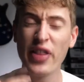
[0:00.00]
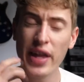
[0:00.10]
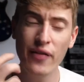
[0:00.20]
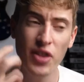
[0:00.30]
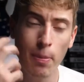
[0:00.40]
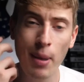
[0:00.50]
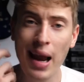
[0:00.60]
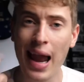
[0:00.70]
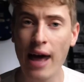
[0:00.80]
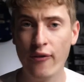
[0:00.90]
Even the
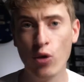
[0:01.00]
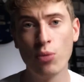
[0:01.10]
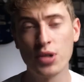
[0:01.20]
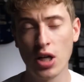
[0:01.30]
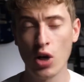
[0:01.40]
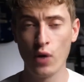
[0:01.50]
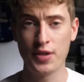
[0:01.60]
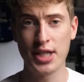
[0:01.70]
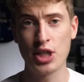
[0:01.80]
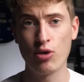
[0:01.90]
platforms are
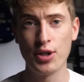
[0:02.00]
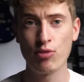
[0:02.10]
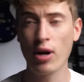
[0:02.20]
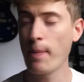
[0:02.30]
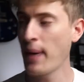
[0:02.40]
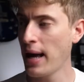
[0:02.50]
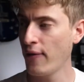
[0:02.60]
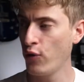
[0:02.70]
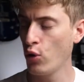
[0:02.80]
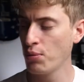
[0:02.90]
oversaturated, right?
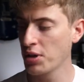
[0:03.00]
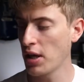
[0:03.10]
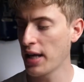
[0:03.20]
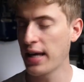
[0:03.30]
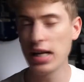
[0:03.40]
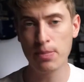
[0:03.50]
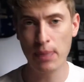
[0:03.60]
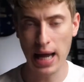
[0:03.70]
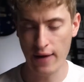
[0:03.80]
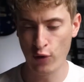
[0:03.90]
Platforms against
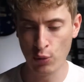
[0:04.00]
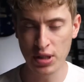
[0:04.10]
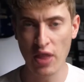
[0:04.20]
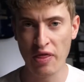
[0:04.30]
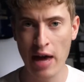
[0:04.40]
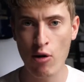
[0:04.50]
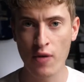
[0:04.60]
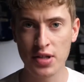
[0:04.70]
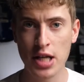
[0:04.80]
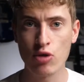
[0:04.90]
platforms, they're
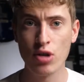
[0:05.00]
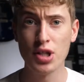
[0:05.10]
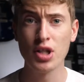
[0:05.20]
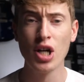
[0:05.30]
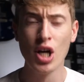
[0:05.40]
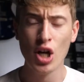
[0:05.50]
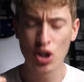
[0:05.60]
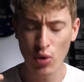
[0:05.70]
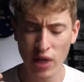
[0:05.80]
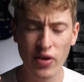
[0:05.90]
oversaturated.
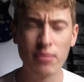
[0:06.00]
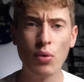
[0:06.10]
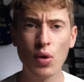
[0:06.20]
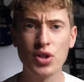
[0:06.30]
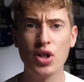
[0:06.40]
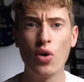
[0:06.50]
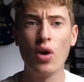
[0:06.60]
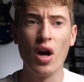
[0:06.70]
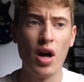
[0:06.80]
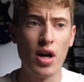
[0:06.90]
So even more
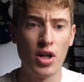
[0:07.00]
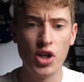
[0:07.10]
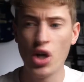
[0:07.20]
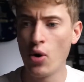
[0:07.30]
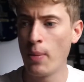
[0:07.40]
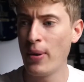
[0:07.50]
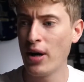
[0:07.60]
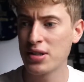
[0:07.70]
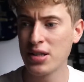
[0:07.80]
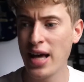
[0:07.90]
so, you know,
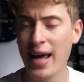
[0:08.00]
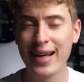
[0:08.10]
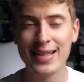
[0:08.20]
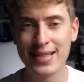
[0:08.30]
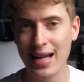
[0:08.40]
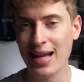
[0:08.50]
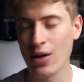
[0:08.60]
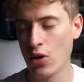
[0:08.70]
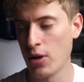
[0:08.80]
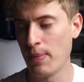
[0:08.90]
person A
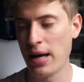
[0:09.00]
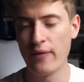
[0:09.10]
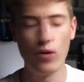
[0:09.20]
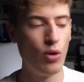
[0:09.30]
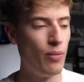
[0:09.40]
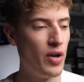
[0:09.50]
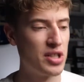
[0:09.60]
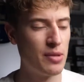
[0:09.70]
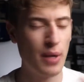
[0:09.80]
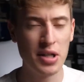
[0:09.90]
selling on a platform
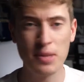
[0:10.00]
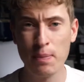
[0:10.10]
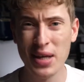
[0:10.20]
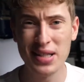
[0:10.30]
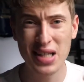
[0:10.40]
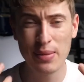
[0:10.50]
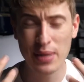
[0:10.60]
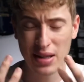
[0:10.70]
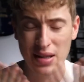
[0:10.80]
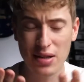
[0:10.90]
versus person B, it's going
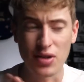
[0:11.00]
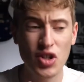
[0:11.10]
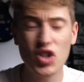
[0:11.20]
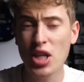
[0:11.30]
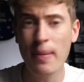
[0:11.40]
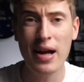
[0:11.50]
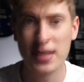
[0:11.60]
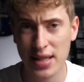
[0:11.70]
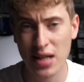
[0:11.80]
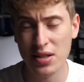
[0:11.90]
to be just the amount
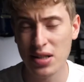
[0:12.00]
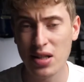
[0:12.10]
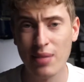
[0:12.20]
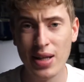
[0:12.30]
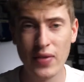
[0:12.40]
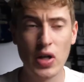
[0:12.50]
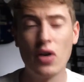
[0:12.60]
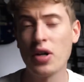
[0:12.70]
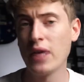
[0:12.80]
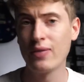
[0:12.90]
of sellers is going to be even
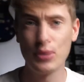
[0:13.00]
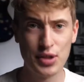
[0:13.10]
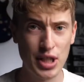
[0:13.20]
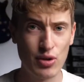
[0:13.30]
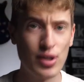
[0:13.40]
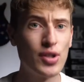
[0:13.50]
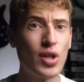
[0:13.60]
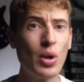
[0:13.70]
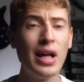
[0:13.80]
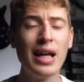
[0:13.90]
harder, even more saturated.
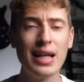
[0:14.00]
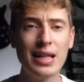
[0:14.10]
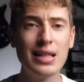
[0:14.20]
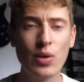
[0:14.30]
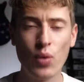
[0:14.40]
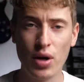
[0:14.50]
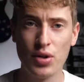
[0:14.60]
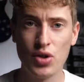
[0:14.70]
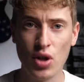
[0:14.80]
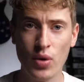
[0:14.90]
So, is it worth
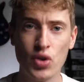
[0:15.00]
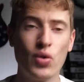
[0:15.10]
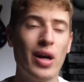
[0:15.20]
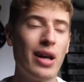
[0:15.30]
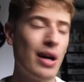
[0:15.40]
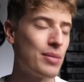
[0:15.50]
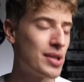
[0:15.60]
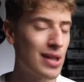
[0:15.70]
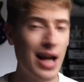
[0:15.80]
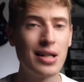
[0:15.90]
it to go into? And I'm
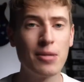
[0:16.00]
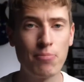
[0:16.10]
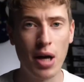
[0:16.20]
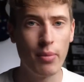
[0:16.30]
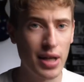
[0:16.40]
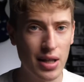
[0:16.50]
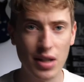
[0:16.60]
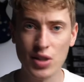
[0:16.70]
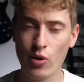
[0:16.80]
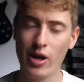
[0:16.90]
standing by my
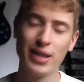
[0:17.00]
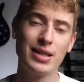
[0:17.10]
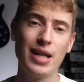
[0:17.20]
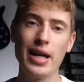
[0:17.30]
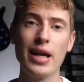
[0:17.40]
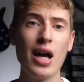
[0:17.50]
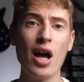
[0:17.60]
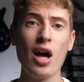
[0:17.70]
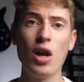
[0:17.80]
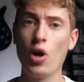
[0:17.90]
guns where I say,
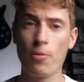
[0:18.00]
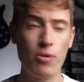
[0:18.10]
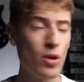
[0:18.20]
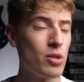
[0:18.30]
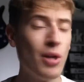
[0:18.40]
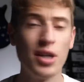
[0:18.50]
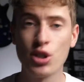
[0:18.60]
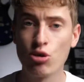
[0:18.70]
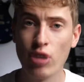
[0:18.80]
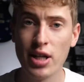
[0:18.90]
look, print on demand
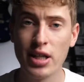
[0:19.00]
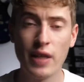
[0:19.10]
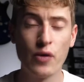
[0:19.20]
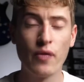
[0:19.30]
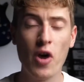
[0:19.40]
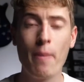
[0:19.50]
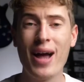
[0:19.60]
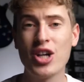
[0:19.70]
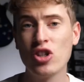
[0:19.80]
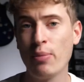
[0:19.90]
is great. And if you're very
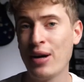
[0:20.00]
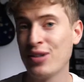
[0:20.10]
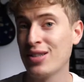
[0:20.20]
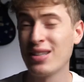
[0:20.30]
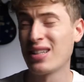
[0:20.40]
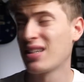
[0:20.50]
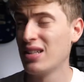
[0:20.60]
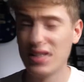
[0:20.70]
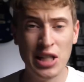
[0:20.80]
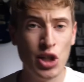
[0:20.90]
passionate about it, then
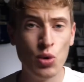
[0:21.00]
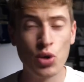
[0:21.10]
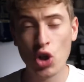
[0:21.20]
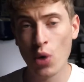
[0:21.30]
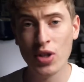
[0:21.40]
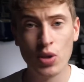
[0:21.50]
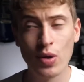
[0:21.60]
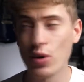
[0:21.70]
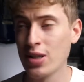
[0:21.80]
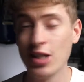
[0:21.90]
continue to go into
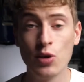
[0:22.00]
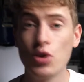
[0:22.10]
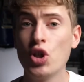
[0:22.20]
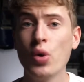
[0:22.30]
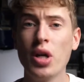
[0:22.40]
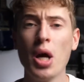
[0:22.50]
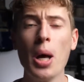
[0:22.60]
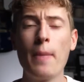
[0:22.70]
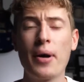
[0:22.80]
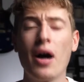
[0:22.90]
it or continue to do it.
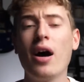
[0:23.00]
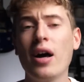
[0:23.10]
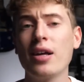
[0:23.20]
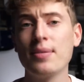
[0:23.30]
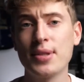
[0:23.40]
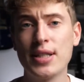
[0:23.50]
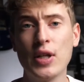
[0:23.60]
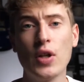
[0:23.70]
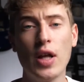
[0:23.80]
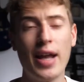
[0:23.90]
But I am
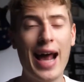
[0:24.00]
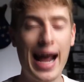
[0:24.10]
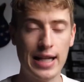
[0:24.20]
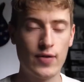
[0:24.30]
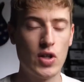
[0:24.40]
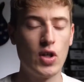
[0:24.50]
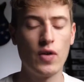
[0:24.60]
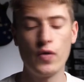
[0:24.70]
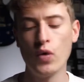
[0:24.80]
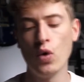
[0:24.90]
still an
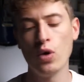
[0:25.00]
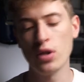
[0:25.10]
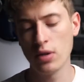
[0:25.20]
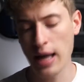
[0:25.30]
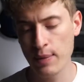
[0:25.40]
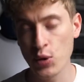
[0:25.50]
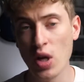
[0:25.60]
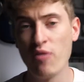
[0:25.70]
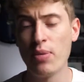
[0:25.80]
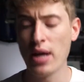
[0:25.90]
advocate for Amazon
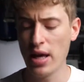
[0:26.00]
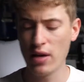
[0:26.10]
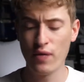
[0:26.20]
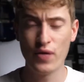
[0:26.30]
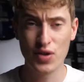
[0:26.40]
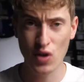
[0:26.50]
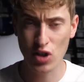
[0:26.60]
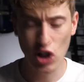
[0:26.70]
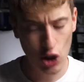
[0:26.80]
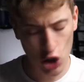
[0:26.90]
FBA, for
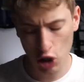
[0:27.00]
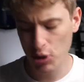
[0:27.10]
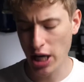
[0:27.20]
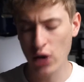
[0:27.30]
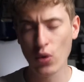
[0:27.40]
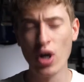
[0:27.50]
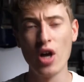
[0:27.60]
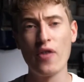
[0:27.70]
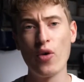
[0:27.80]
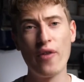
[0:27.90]
starting a YouTube channel,
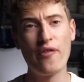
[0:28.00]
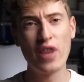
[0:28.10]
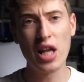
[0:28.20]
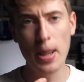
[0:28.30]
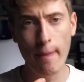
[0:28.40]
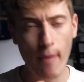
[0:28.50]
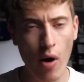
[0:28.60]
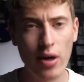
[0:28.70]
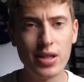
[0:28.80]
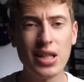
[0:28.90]
for affiliate
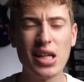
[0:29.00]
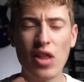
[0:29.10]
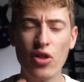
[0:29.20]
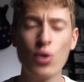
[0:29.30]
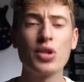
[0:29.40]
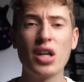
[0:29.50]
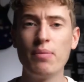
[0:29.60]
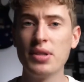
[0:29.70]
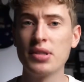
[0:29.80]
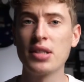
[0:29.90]
marketing, those kind
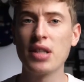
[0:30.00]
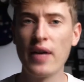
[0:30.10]
of businesses.